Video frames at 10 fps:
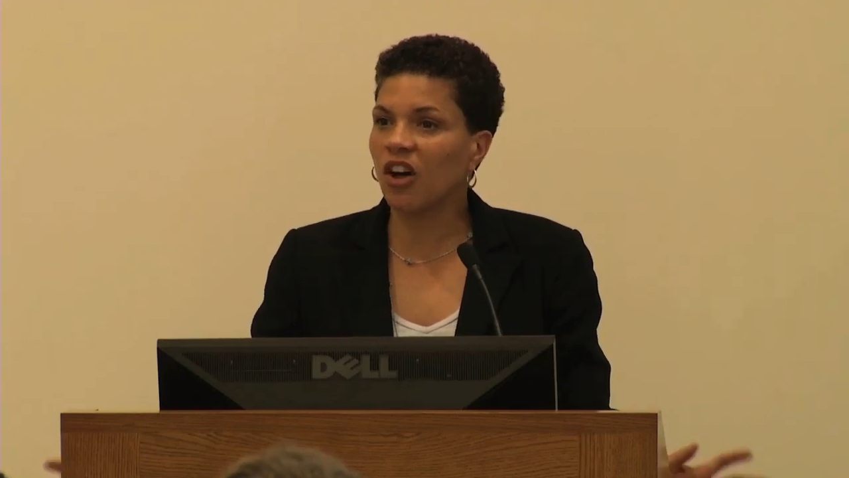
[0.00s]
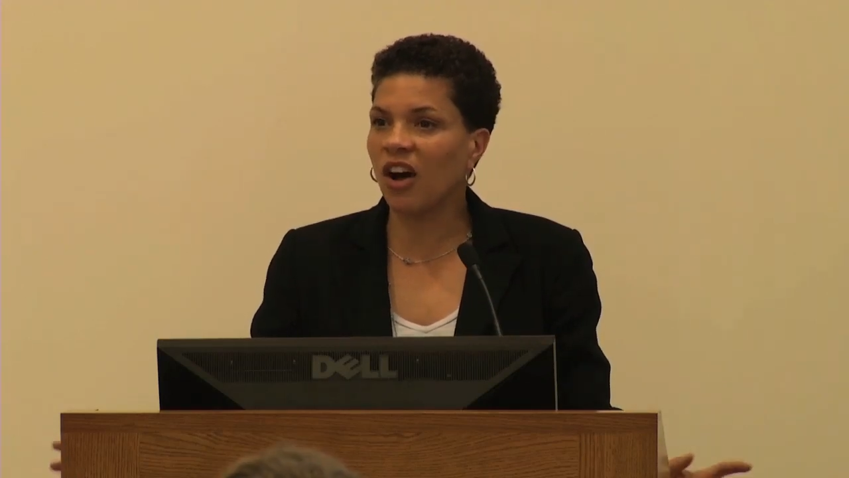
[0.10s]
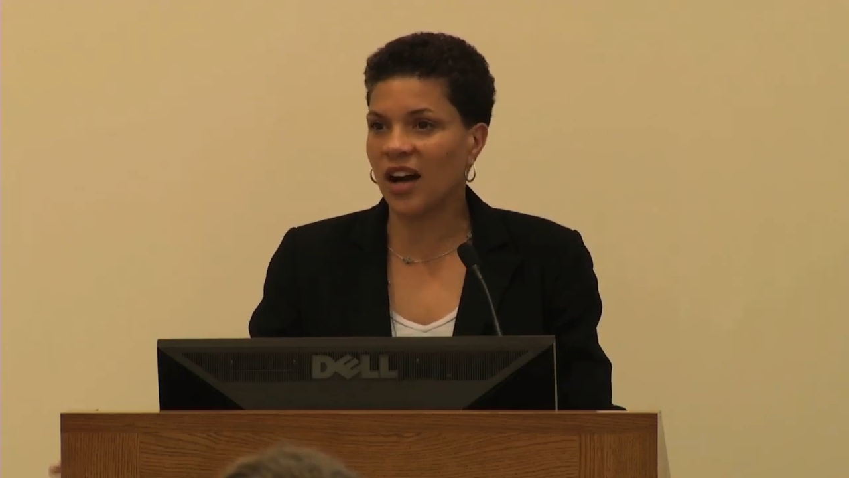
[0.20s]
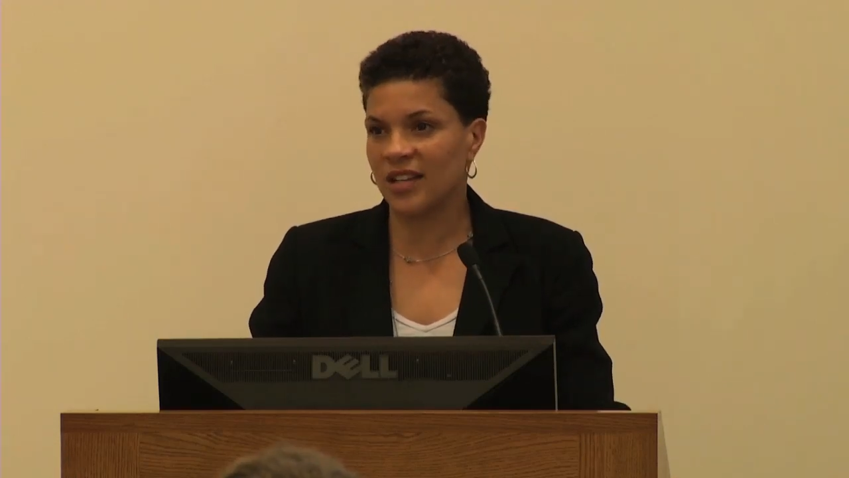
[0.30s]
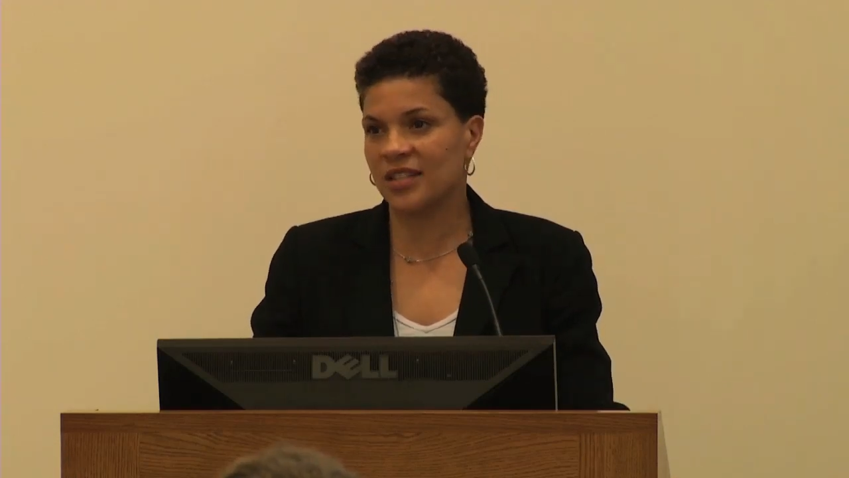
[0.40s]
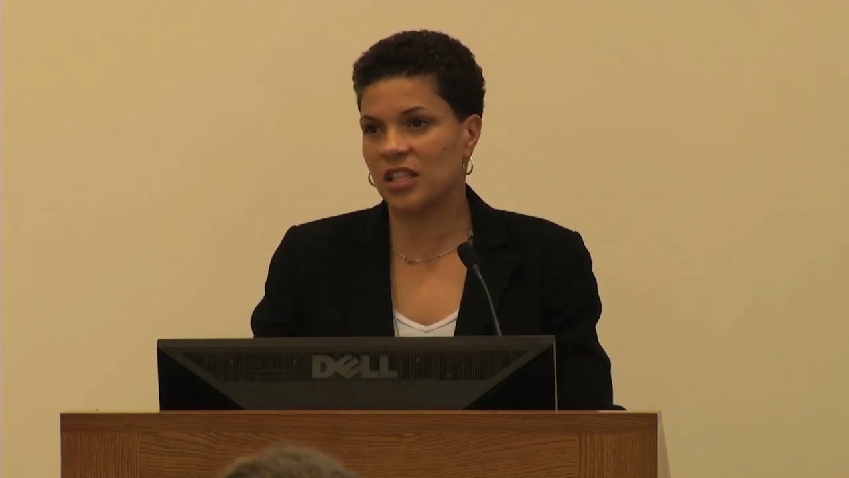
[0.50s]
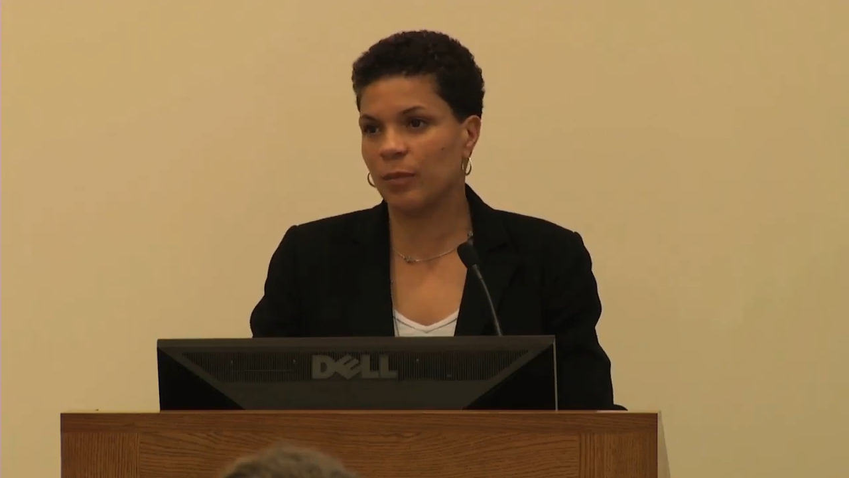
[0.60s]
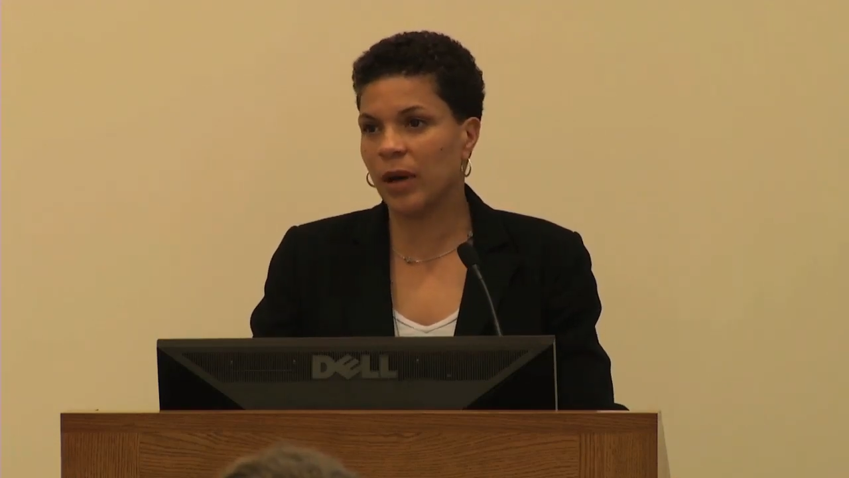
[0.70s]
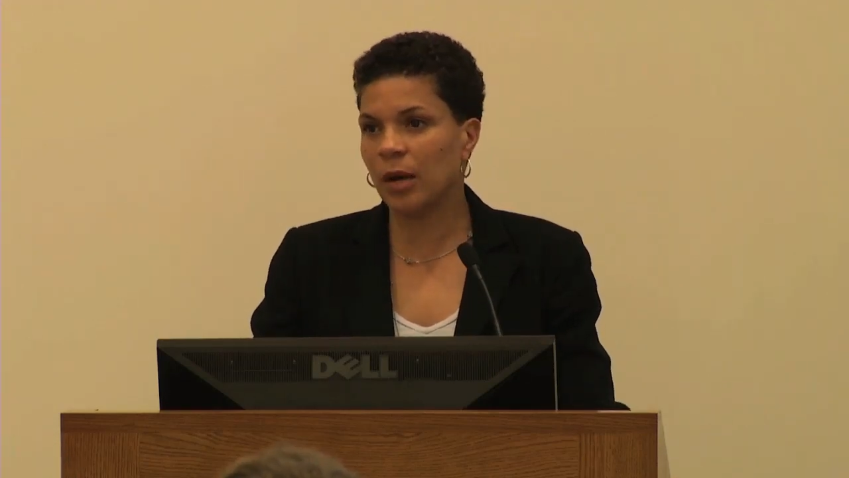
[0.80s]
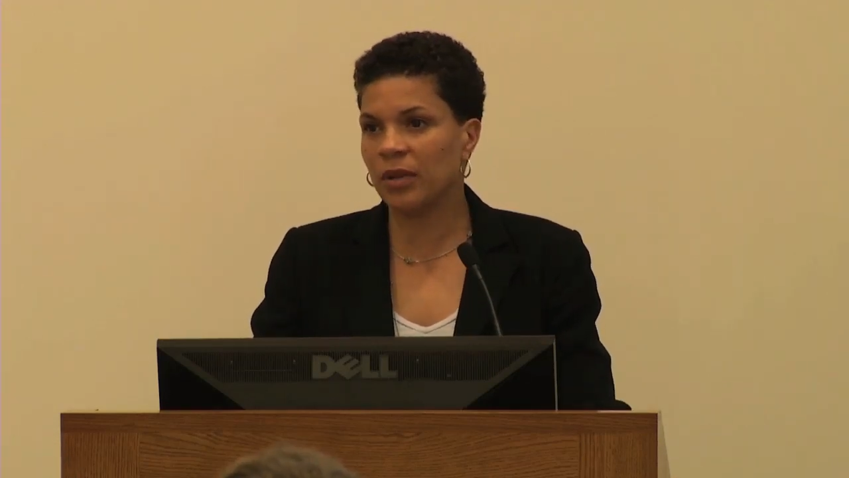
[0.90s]
lost in the
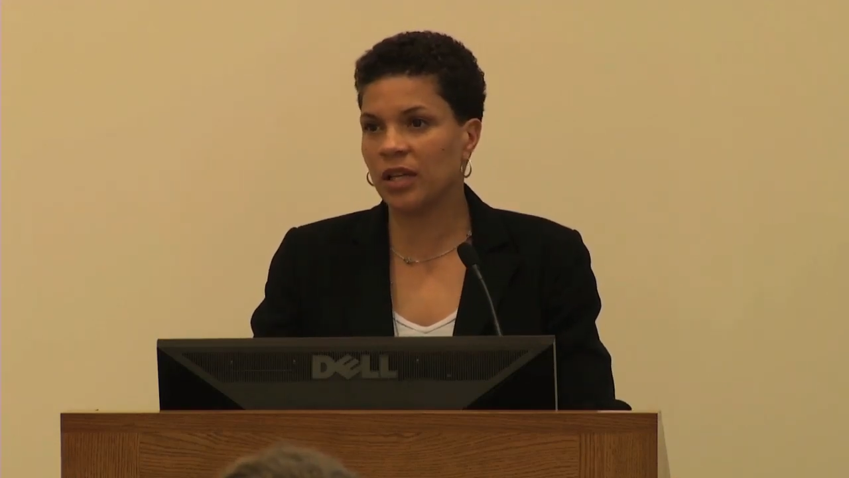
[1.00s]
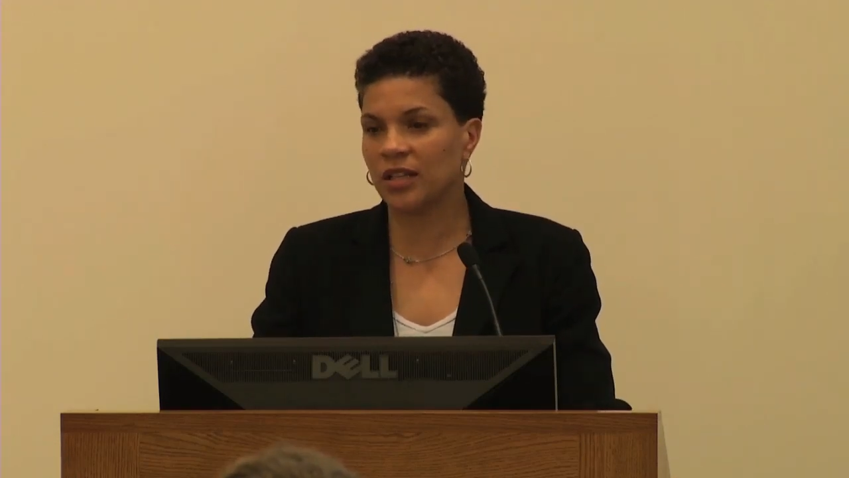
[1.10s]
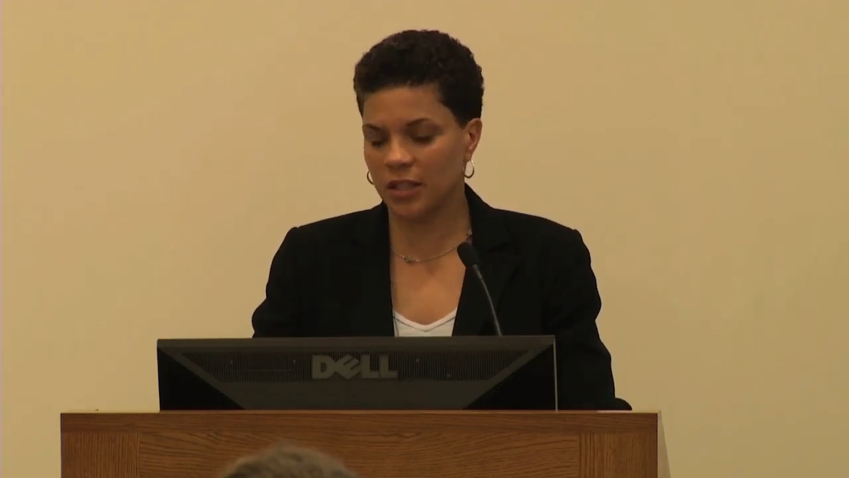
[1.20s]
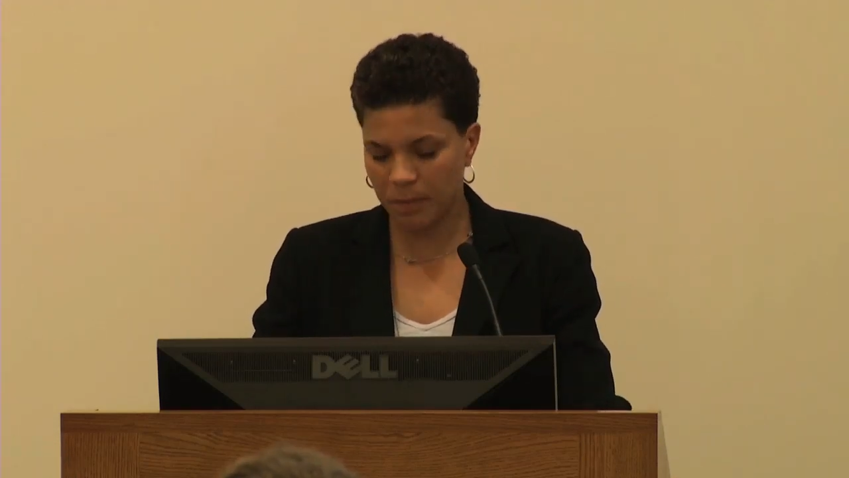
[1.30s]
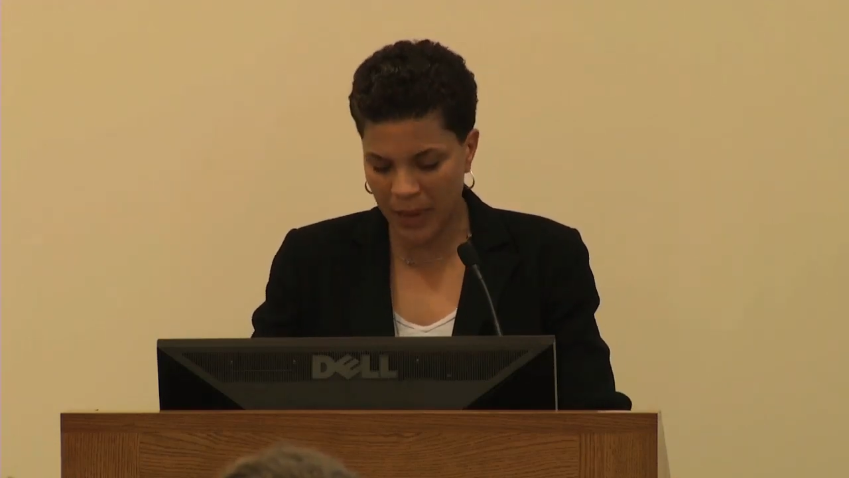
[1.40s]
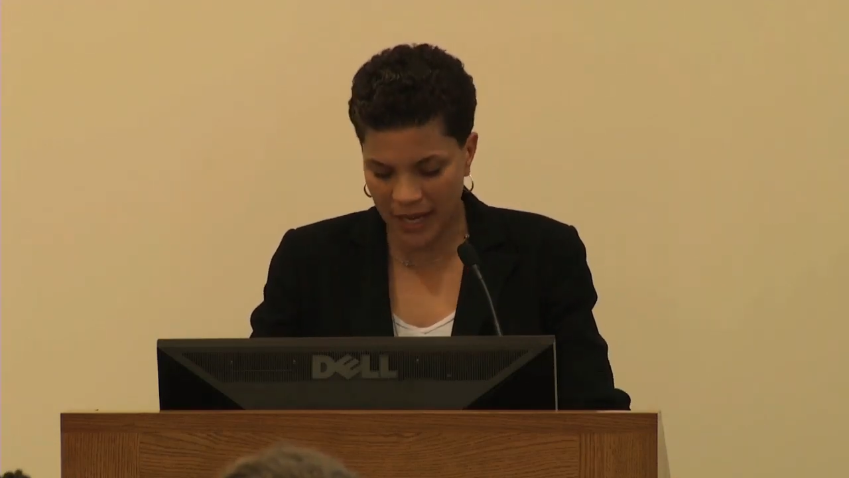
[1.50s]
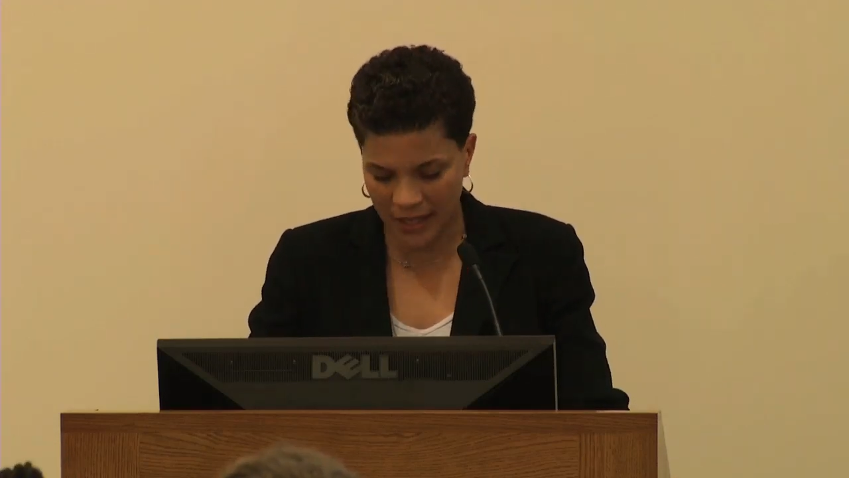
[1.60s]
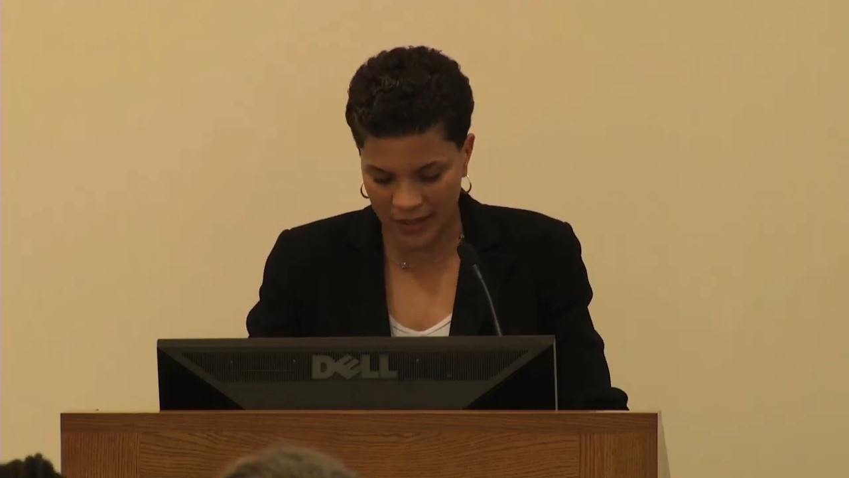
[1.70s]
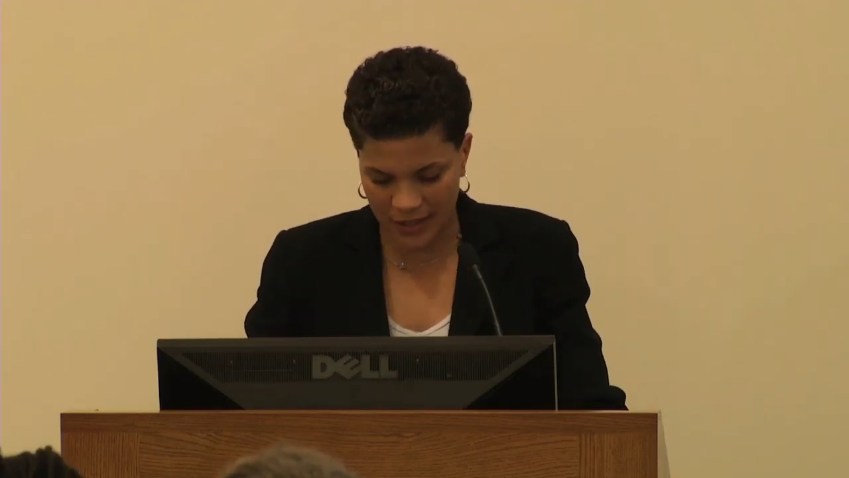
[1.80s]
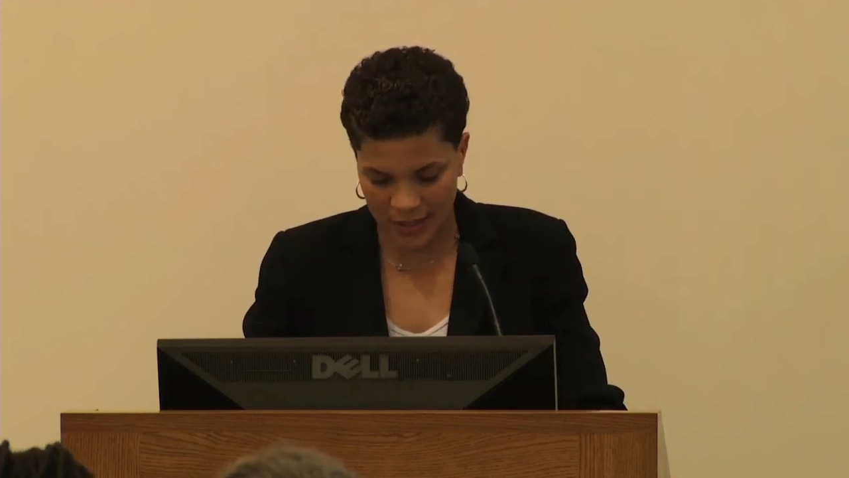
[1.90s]
public
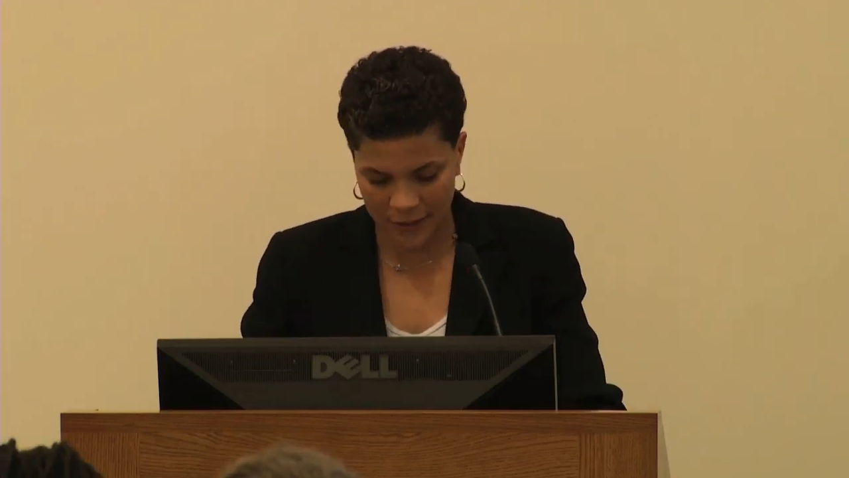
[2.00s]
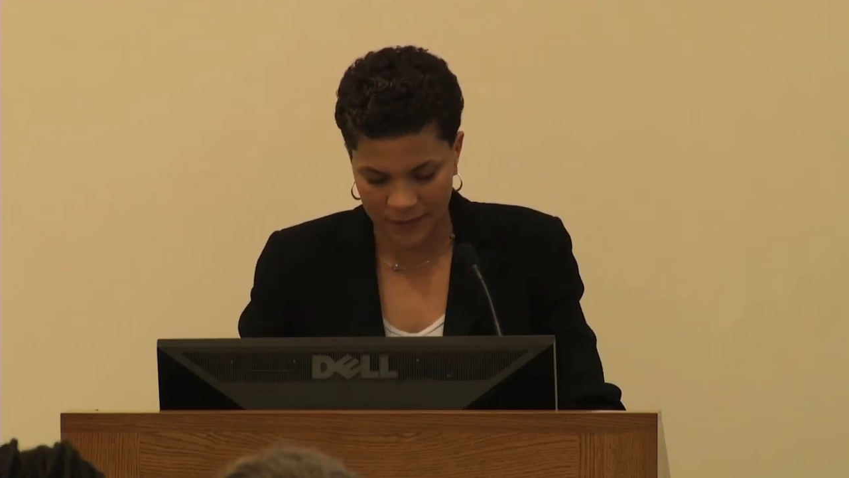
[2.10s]
debate